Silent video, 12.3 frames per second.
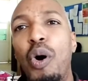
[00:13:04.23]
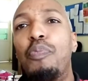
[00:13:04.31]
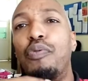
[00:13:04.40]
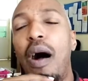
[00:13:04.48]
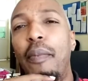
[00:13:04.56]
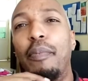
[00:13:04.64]
No
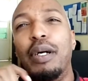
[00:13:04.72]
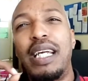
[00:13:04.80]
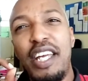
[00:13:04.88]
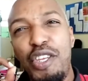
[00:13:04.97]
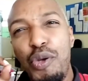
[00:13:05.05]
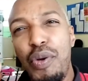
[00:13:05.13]
problem. But
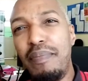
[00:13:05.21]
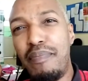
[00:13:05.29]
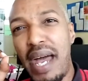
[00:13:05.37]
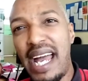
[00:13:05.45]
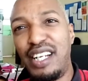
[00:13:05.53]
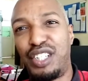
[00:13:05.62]
can you
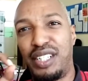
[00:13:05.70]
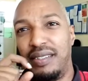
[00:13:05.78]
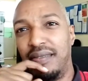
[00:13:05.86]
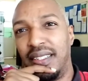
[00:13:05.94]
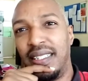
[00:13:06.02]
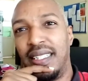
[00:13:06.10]
imagine
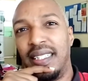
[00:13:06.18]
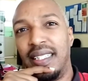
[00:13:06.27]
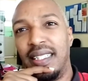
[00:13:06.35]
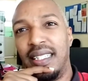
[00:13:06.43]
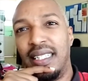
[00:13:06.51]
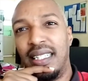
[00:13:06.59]

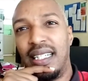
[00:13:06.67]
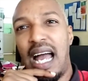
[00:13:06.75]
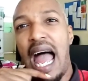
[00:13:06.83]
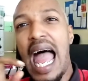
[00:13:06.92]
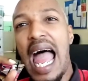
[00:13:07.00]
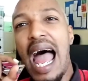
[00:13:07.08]

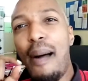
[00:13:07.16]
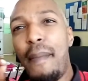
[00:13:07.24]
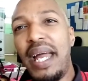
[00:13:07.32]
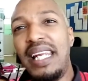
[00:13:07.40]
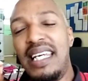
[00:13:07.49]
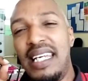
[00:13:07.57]
how
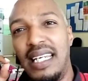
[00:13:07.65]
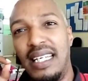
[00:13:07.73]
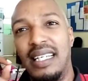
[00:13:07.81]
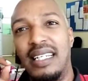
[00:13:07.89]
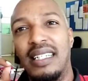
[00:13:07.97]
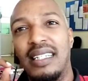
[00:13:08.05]
many
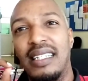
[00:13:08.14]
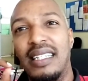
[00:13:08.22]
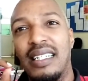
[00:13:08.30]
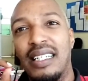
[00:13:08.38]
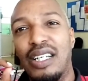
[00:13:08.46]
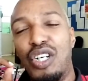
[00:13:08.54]

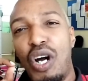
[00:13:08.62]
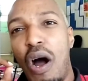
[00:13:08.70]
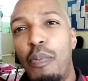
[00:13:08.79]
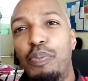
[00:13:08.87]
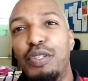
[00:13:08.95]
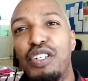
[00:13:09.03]

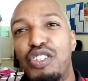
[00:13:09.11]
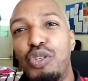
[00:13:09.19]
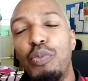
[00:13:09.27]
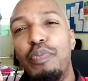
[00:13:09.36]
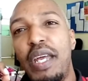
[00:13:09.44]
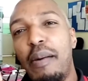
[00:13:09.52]
companies
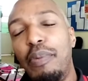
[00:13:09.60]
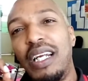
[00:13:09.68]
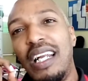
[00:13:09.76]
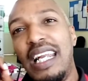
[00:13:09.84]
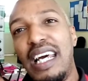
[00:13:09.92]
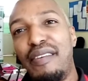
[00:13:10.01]
you'll be able
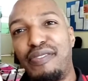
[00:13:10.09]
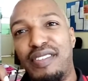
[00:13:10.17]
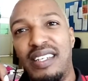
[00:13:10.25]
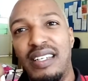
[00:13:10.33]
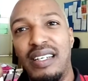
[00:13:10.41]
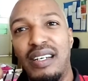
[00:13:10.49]
to
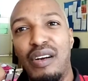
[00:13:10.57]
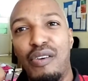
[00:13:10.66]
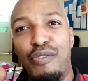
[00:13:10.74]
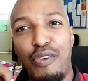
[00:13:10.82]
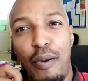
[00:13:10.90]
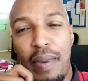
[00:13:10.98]
lift
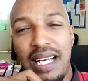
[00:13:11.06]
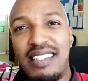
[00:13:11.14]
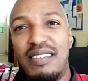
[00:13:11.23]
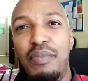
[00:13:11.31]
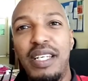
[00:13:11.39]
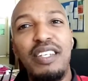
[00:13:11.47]
from
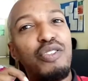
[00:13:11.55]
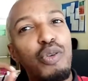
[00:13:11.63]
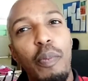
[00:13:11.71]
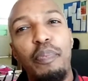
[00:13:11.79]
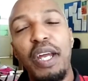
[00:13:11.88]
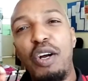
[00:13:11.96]
SMEs to
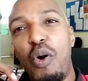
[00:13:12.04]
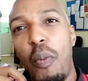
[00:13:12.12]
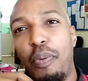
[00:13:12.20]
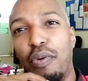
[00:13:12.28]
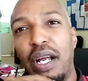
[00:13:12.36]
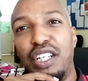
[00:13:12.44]
a big
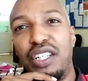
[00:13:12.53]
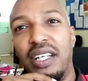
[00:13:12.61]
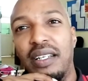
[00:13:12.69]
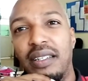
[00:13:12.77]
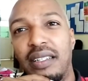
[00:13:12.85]
corporation?